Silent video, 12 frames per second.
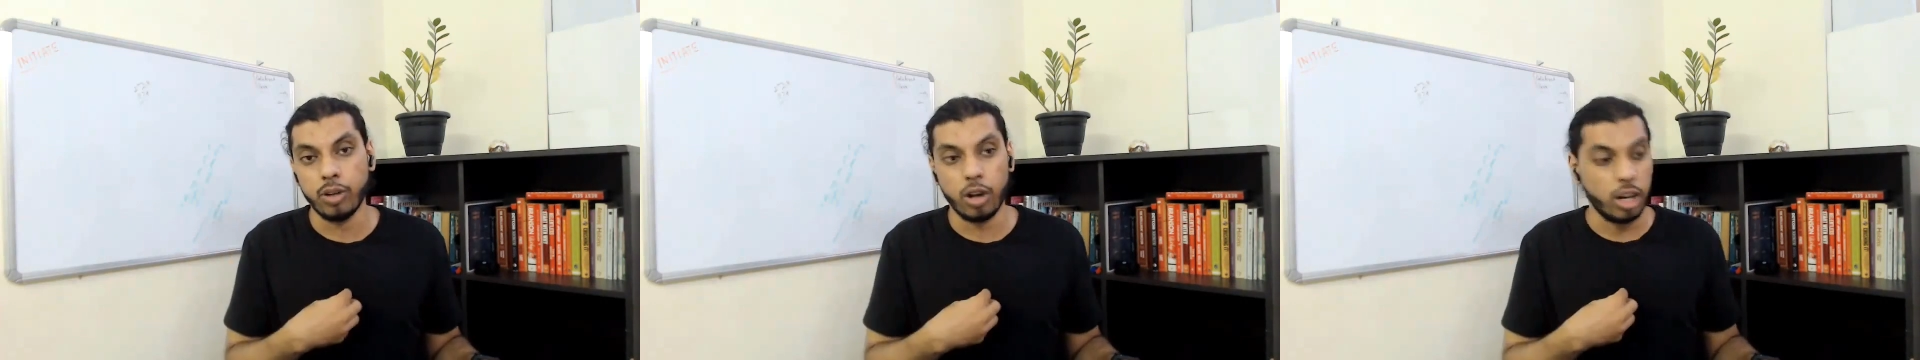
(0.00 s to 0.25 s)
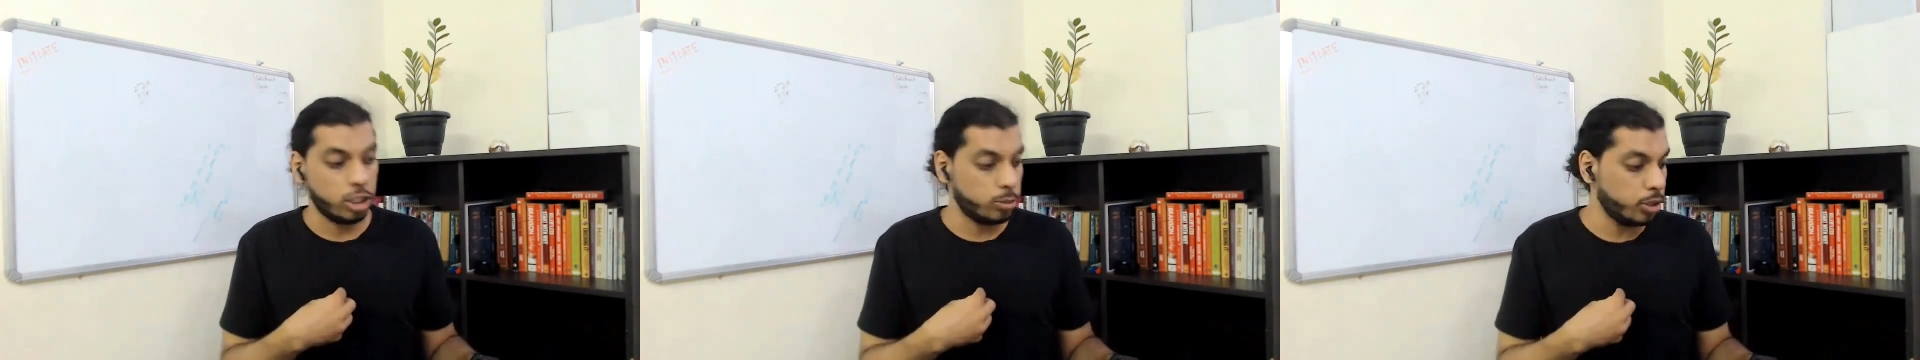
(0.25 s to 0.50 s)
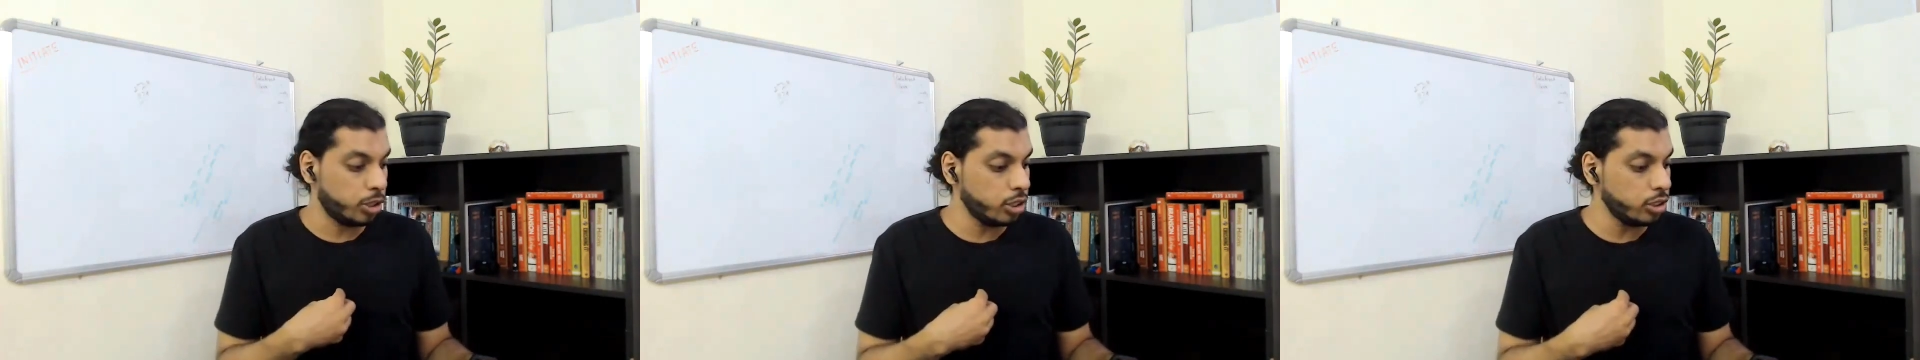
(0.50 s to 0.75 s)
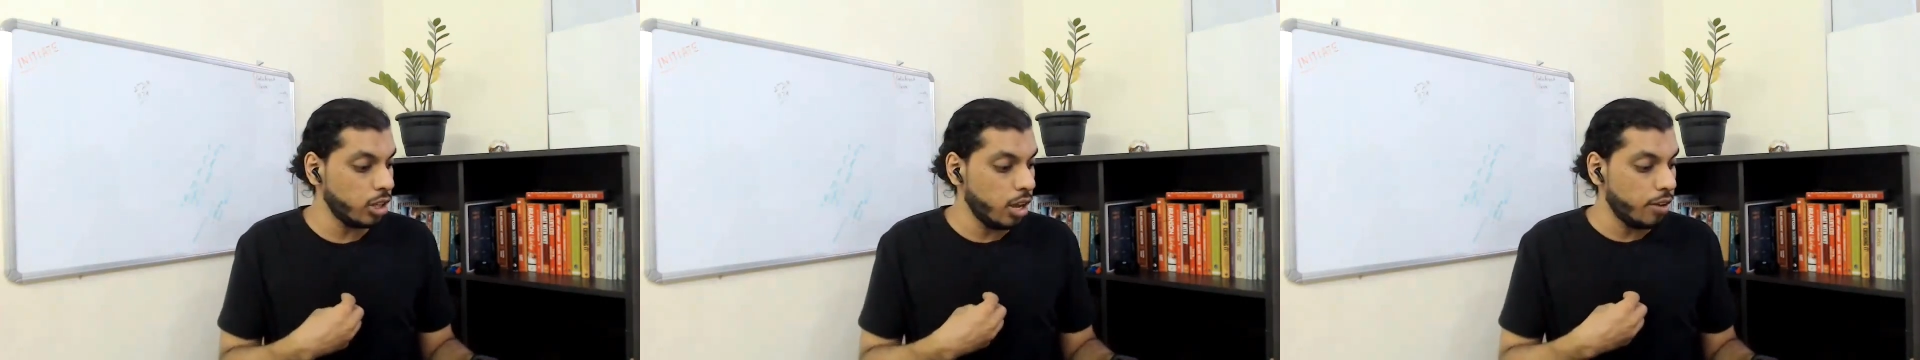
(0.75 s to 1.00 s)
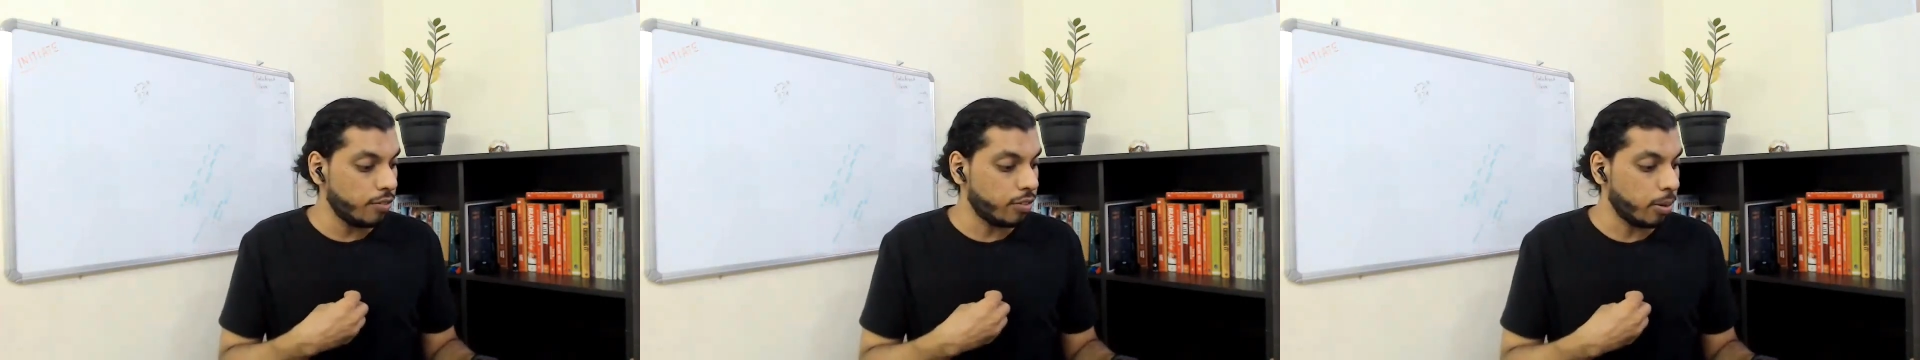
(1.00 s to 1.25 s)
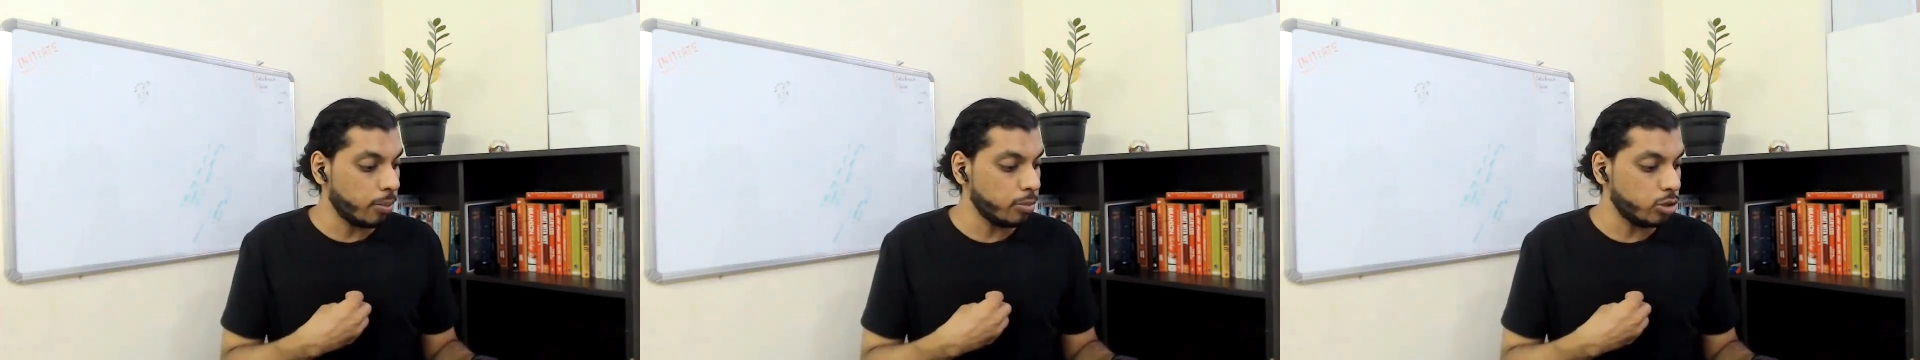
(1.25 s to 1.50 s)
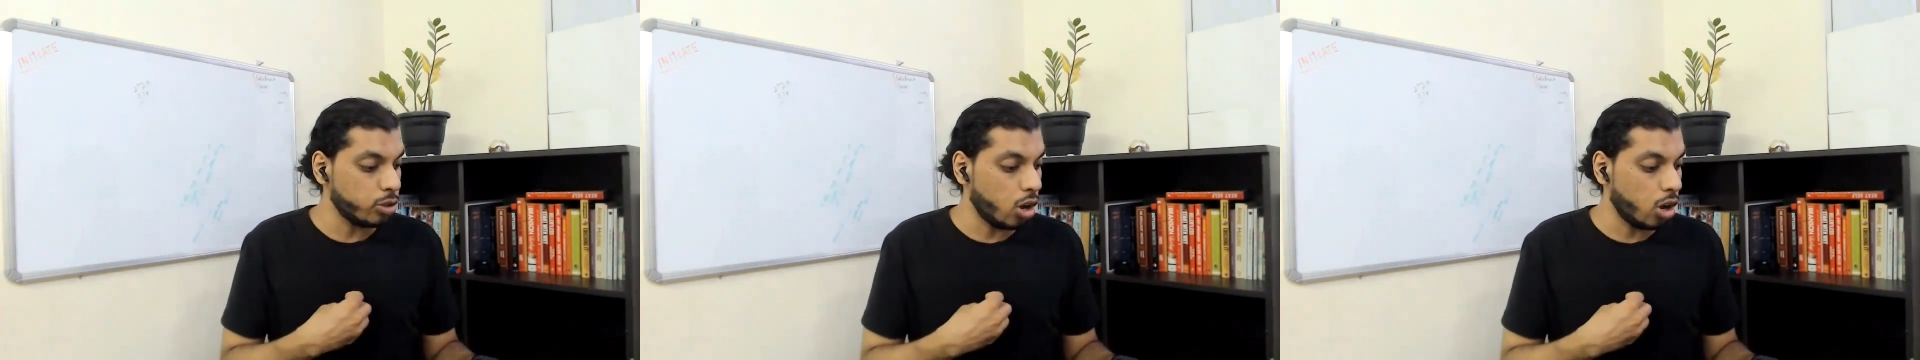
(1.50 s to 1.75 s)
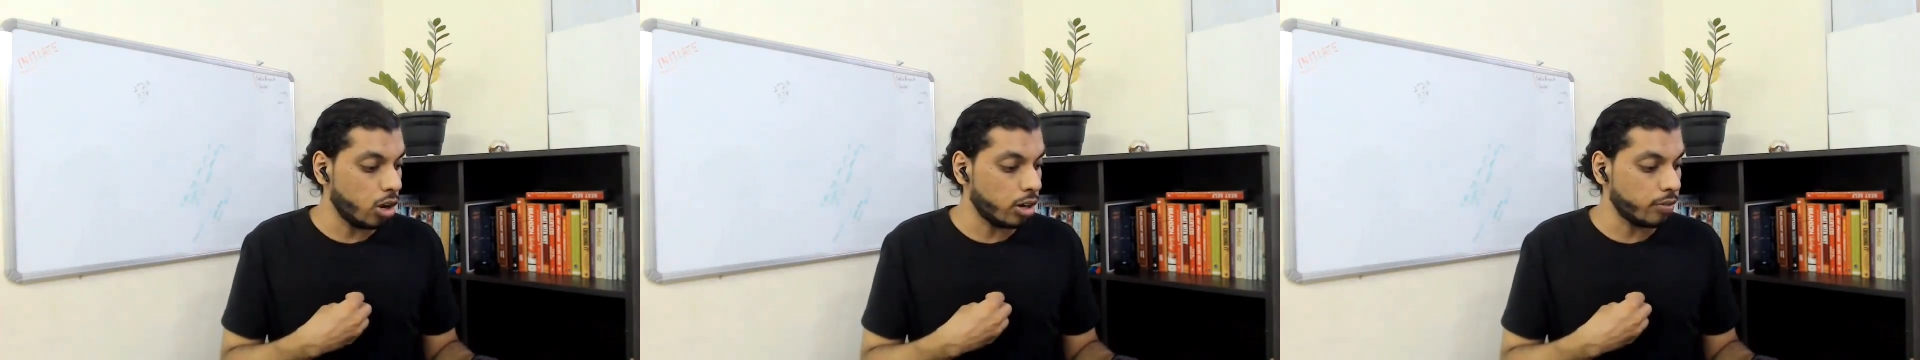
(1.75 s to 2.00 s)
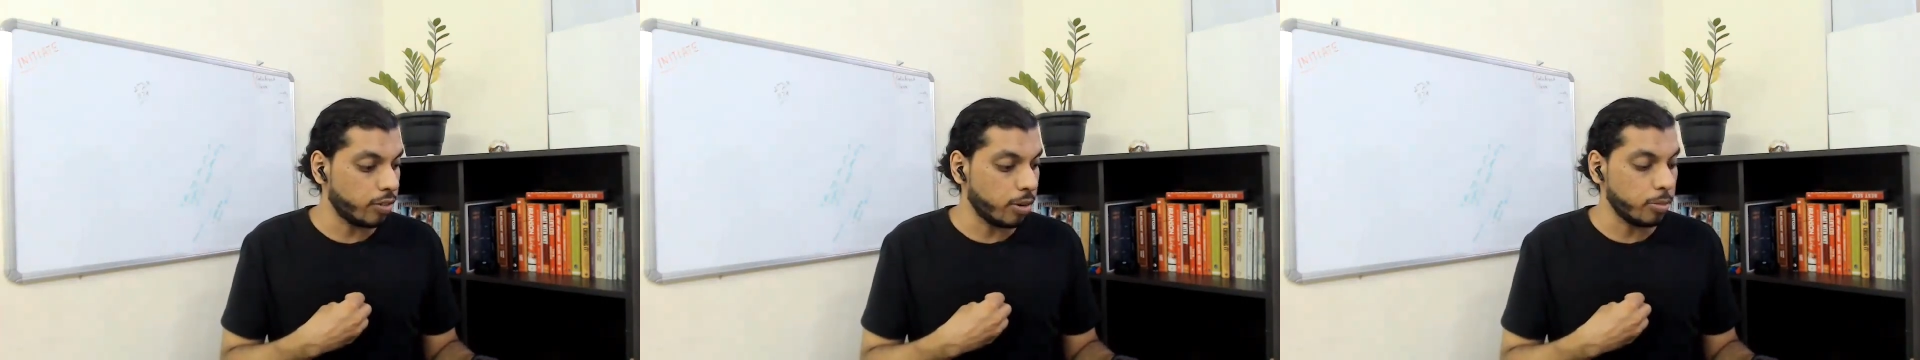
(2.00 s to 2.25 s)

your expertise, from your